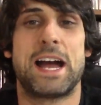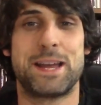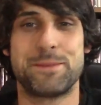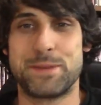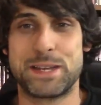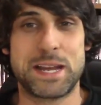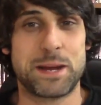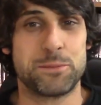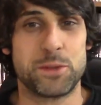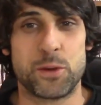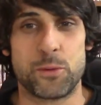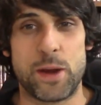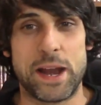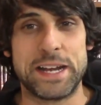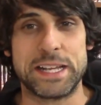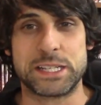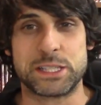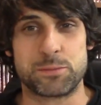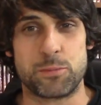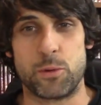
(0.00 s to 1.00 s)
I become the
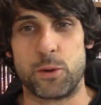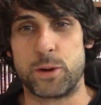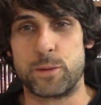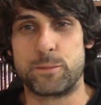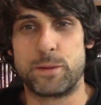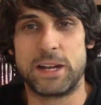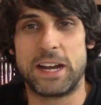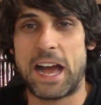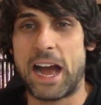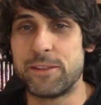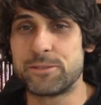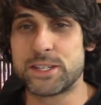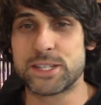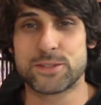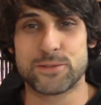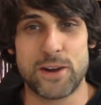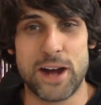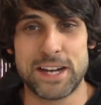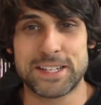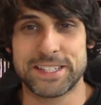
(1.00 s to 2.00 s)
ratings board, but I'm
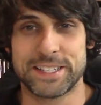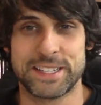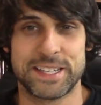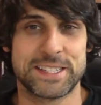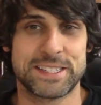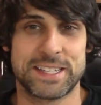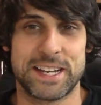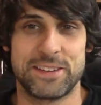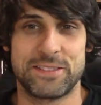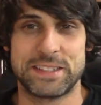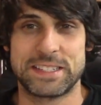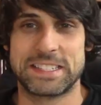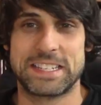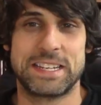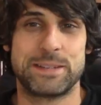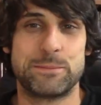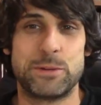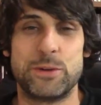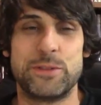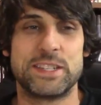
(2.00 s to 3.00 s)
just watching this stuff and
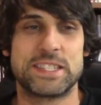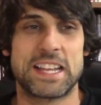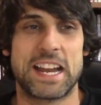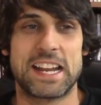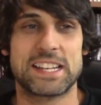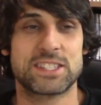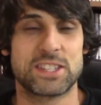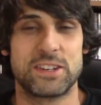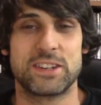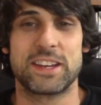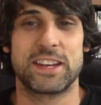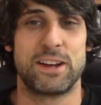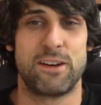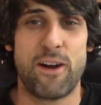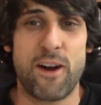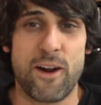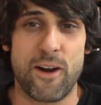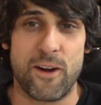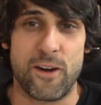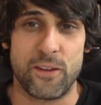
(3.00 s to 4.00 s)
seeing movies that I saw get
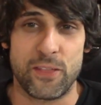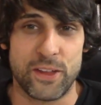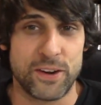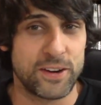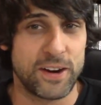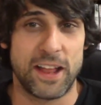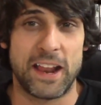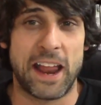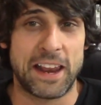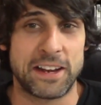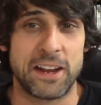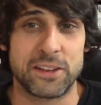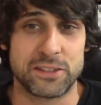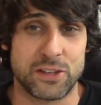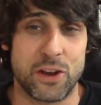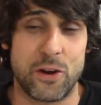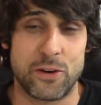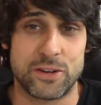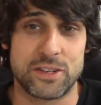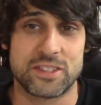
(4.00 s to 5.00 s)
R that are not
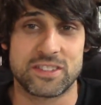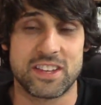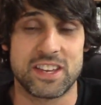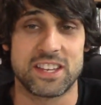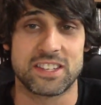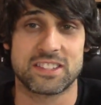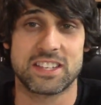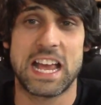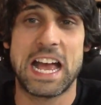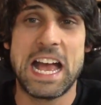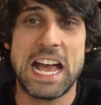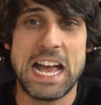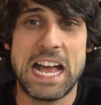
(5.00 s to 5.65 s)
as hard as this.